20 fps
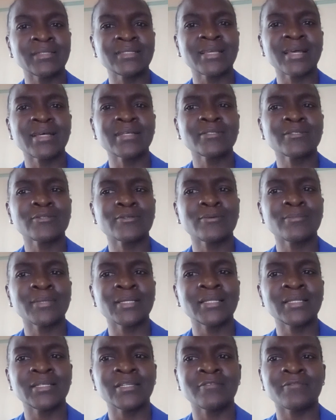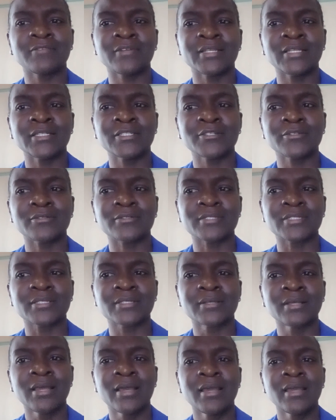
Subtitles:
It has so many definitions.